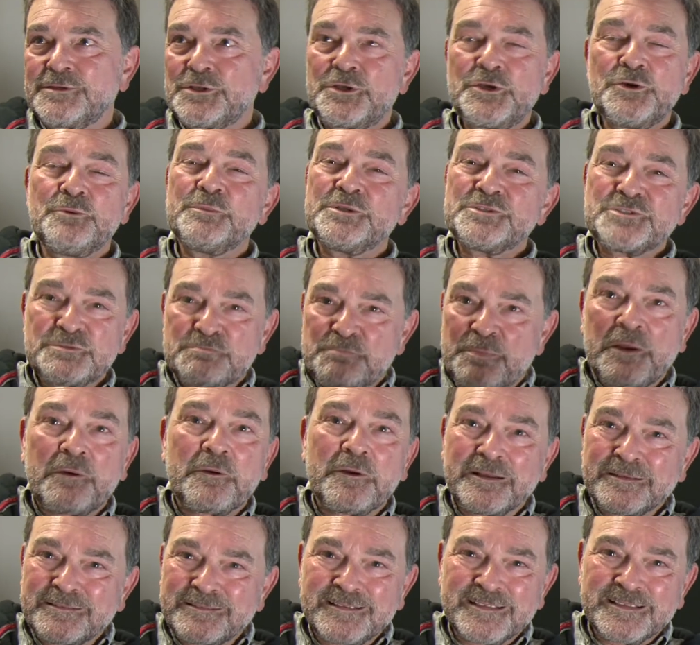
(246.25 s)
human
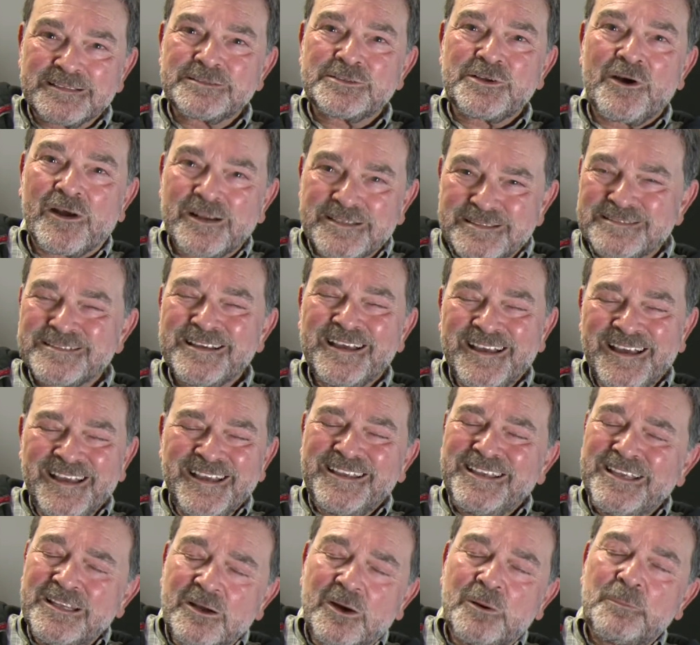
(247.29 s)
spirit, that talks,
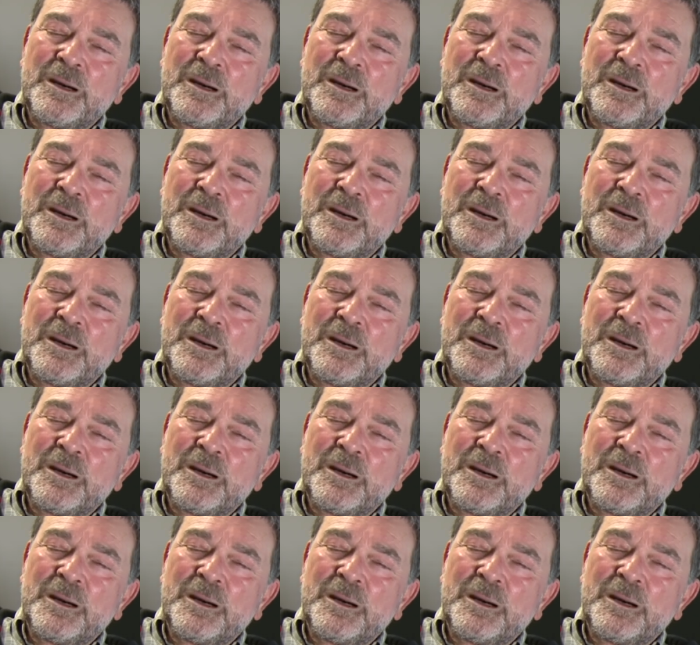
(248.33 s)
you know,